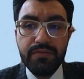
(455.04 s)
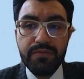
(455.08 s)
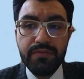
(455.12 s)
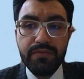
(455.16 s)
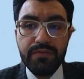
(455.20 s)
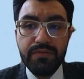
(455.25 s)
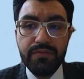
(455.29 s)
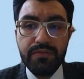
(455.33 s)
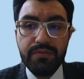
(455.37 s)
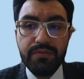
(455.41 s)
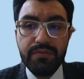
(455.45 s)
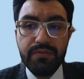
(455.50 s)

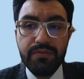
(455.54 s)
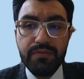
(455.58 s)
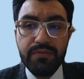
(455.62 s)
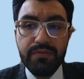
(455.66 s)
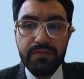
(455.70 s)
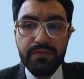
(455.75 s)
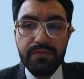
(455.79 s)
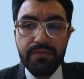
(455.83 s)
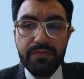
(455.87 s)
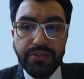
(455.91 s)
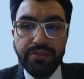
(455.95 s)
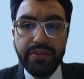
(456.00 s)

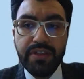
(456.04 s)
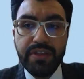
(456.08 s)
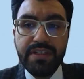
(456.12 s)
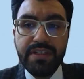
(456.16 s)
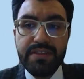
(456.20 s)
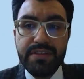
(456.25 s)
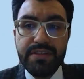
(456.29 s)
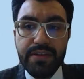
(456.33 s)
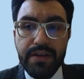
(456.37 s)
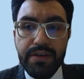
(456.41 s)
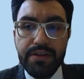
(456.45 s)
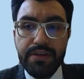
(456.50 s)
capsulorrhaphy
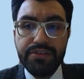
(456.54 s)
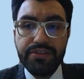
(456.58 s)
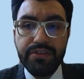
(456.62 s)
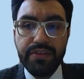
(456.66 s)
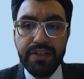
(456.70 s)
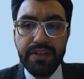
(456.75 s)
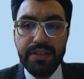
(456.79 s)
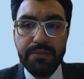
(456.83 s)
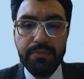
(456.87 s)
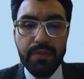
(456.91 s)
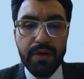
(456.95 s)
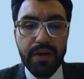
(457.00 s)
during
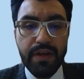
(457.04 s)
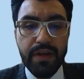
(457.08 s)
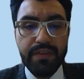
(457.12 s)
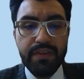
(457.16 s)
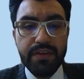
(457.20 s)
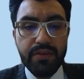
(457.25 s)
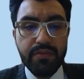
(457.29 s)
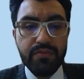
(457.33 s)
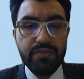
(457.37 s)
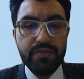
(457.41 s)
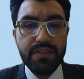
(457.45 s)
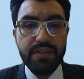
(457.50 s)
surgery by the
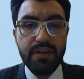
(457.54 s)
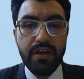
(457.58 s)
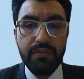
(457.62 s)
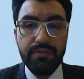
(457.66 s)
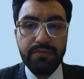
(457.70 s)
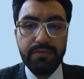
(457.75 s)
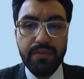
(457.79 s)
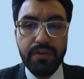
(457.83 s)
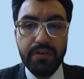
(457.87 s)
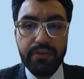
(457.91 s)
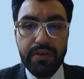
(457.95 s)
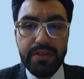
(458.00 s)
use of
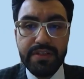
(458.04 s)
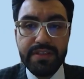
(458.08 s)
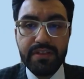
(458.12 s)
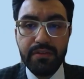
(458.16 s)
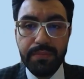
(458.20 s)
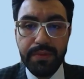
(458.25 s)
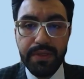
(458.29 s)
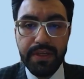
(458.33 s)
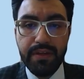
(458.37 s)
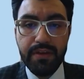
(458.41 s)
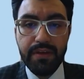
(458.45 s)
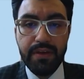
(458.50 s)

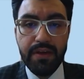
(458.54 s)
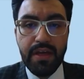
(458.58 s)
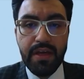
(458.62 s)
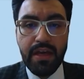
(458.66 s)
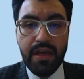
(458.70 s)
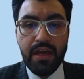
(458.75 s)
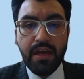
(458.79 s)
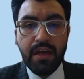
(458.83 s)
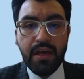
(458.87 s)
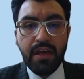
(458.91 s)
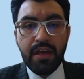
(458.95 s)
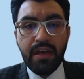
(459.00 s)
fluoroscopy.
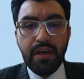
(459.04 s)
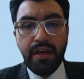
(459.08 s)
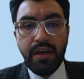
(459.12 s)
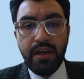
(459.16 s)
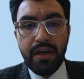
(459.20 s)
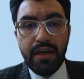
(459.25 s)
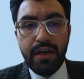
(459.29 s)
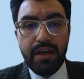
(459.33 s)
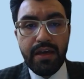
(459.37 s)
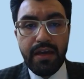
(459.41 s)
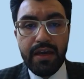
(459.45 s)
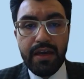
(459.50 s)

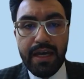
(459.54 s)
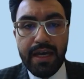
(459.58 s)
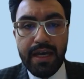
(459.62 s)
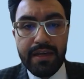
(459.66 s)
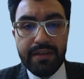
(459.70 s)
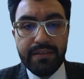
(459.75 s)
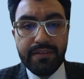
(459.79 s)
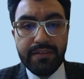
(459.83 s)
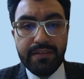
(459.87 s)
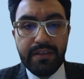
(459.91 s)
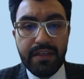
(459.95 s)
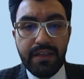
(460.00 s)

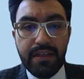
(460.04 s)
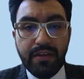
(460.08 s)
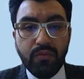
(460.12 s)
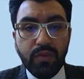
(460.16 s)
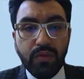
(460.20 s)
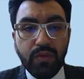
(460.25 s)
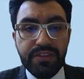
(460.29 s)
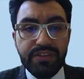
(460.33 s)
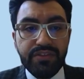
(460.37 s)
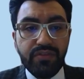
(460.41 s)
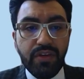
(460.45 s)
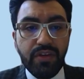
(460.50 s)
And we
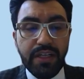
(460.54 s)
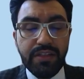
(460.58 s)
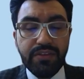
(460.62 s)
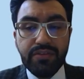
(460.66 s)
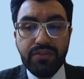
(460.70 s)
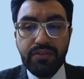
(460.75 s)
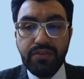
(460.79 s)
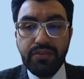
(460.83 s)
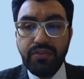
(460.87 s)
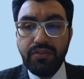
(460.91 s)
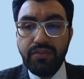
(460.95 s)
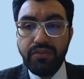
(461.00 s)
tried
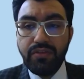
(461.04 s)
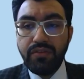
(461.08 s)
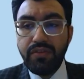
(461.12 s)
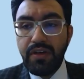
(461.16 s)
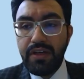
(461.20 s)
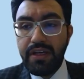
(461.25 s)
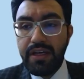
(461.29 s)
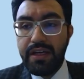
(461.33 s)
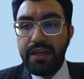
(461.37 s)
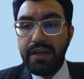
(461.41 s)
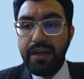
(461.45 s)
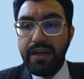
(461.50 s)
to
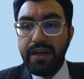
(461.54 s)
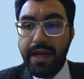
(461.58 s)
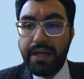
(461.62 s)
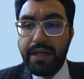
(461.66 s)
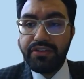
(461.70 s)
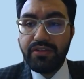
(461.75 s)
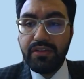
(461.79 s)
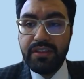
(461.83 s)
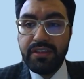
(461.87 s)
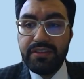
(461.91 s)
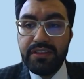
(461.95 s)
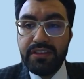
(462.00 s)

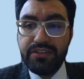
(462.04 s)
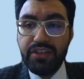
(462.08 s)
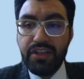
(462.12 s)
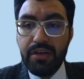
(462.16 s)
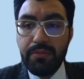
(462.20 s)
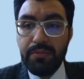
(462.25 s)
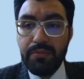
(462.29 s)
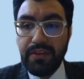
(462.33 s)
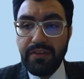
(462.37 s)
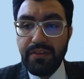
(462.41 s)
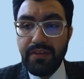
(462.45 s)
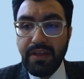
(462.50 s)
actually
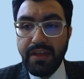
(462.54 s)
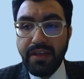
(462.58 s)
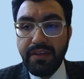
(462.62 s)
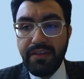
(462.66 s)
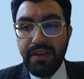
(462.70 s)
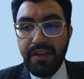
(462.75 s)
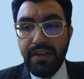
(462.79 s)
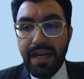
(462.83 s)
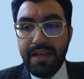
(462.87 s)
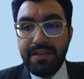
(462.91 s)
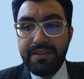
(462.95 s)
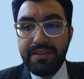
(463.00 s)
determine the
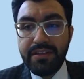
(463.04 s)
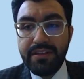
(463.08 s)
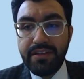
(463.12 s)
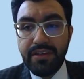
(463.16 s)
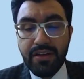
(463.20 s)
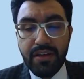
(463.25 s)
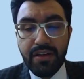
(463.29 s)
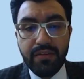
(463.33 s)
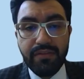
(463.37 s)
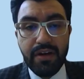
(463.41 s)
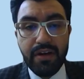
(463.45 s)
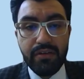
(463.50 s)
answer
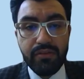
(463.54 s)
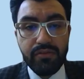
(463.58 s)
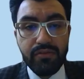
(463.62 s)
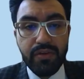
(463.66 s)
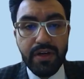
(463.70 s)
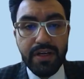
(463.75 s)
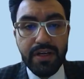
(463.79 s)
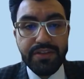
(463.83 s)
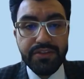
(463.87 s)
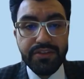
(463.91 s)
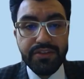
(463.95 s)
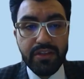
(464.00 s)
of our
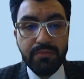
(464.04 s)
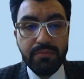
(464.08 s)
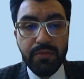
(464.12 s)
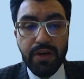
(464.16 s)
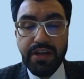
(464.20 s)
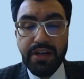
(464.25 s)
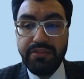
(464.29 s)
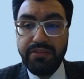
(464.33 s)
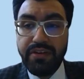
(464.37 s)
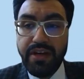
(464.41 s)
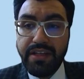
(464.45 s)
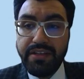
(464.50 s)
question by
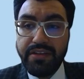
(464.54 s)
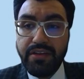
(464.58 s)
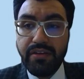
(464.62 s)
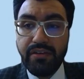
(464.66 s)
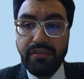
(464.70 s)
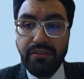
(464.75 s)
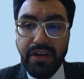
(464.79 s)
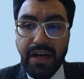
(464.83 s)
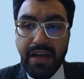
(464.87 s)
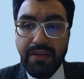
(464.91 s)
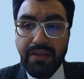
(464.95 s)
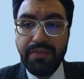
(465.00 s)

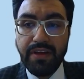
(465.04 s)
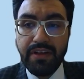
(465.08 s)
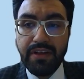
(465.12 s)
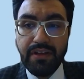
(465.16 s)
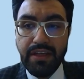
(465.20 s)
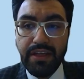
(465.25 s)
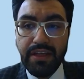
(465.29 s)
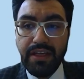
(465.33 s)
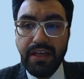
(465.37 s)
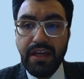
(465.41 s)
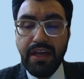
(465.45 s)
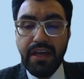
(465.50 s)

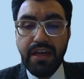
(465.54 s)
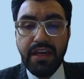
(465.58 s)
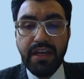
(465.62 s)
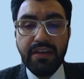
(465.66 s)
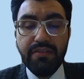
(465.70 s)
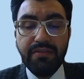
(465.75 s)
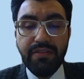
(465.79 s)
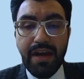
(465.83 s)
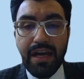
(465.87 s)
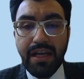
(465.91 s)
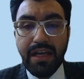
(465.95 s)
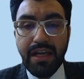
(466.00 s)
radiographically
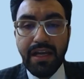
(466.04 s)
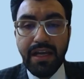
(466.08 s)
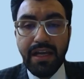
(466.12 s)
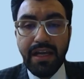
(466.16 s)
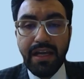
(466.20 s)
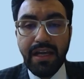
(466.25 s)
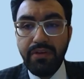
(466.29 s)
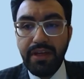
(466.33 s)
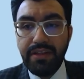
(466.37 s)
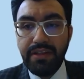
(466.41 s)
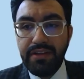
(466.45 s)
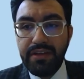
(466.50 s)

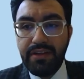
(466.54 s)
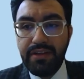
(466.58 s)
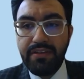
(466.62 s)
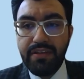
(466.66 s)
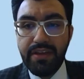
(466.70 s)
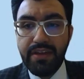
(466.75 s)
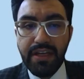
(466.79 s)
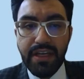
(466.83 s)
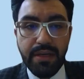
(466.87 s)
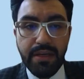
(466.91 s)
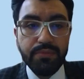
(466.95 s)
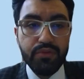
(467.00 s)
evaluating
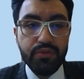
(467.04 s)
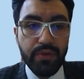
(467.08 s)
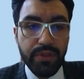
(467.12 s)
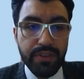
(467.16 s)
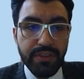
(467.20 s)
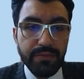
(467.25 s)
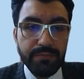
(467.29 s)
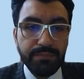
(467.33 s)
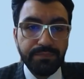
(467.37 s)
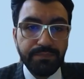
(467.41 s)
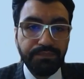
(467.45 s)
the hip joint.